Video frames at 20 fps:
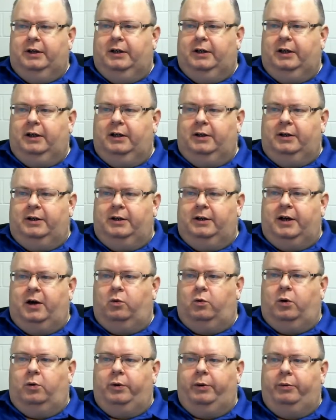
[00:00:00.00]
in
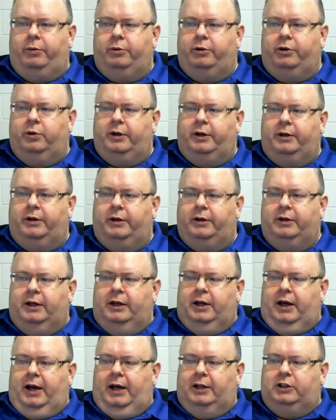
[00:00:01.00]
what we were doing.
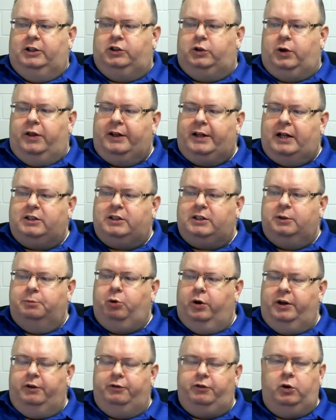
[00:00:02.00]
And so I think that's
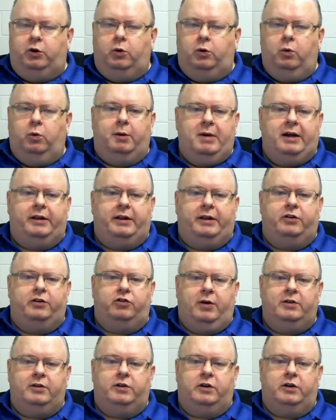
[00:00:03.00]
important. If you want to make this
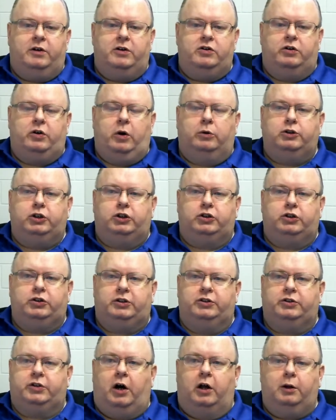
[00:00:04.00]
transition, don't just
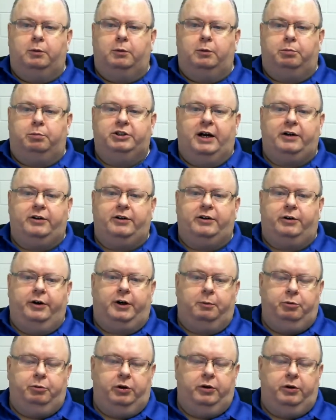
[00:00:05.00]
install a projector and a
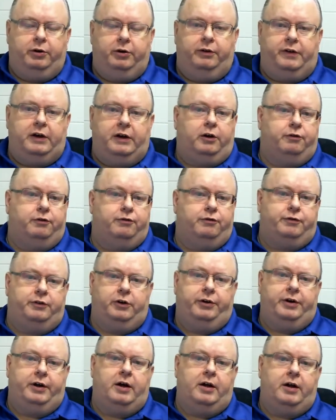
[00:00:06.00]
computer and think
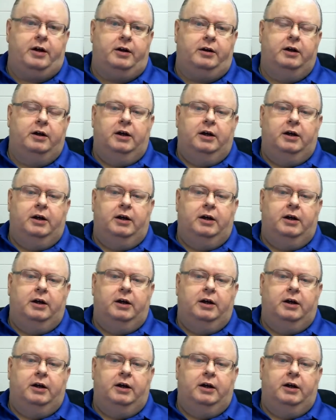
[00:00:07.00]
you're done.